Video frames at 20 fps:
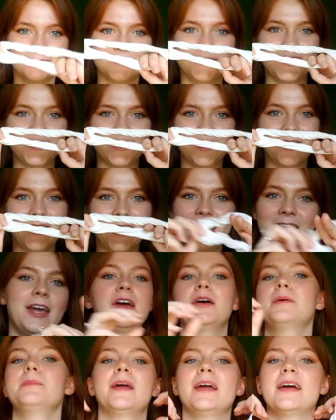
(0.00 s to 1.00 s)
So I got a
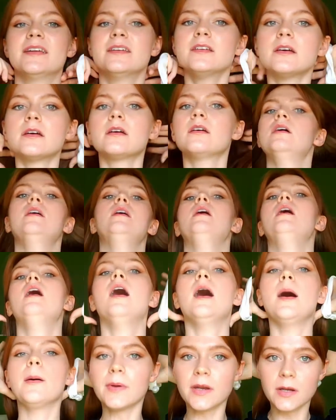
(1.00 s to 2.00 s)
hairband.
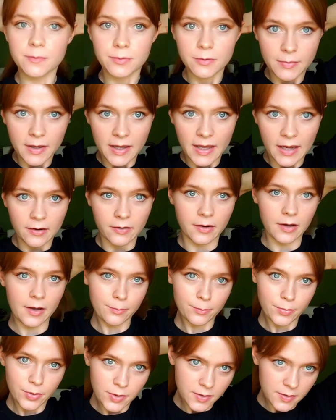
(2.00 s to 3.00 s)
I'm gonna put my hair
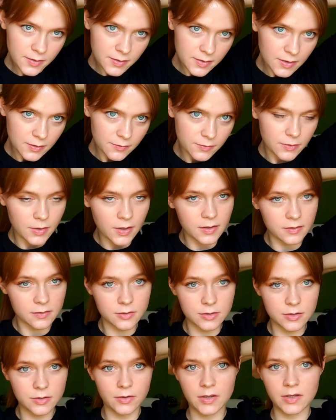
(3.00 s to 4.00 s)
up. If you guys are
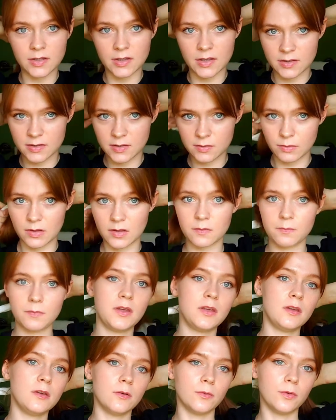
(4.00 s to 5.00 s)
doing this with
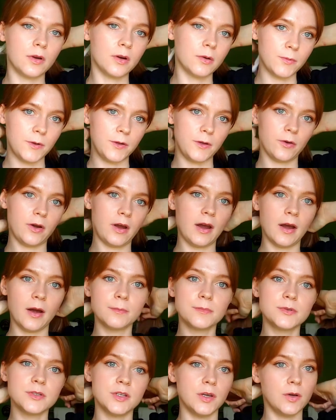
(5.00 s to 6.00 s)
me, you'll want to put your hair
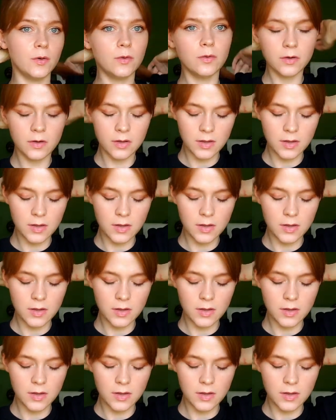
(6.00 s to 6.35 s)
up too.